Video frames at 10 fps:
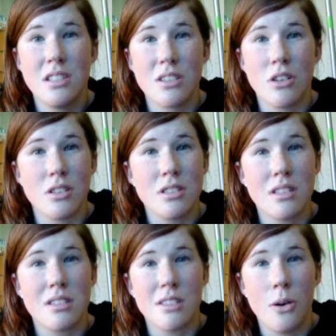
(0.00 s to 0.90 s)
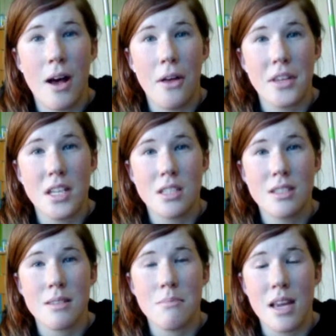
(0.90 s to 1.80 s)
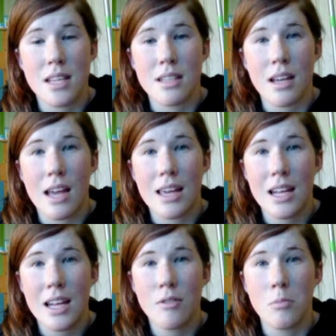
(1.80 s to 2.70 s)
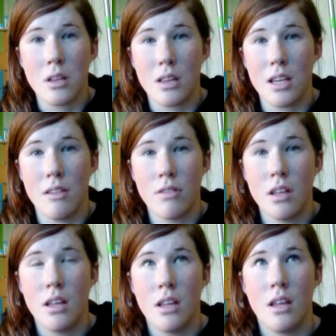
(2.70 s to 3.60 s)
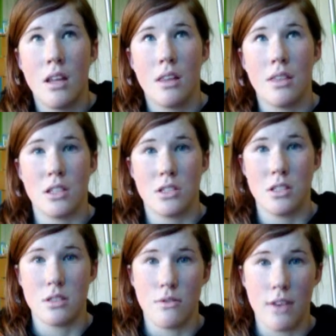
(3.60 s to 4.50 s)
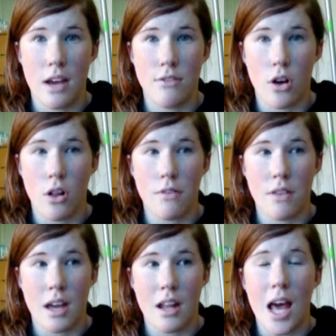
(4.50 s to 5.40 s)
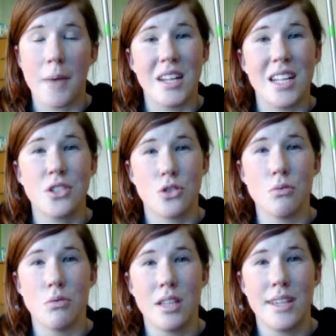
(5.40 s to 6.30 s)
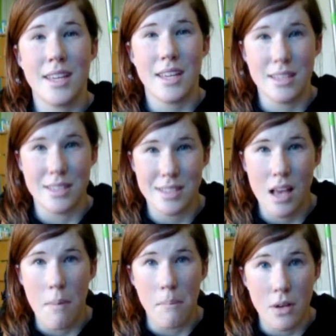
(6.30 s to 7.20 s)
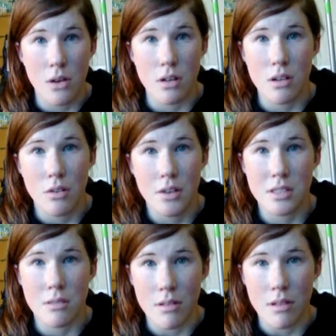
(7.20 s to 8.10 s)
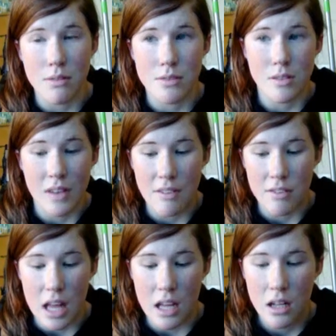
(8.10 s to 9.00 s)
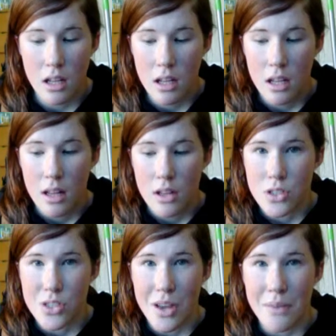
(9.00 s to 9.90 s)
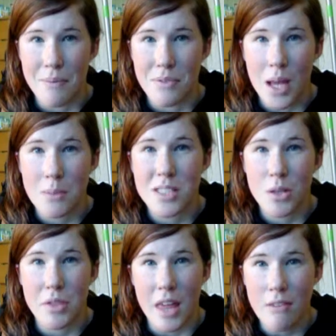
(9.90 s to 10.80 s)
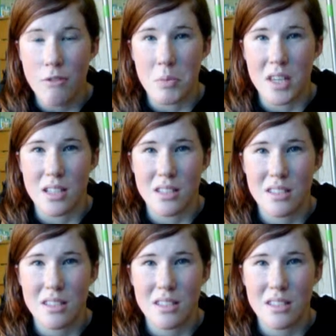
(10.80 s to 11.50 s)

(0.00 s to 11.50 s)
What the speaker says: honestly so healthy. She is amazing. I can't even believe that she survived all of that. I mean, it truly is a miracle that someone could have survived that. So I'm so thankful, because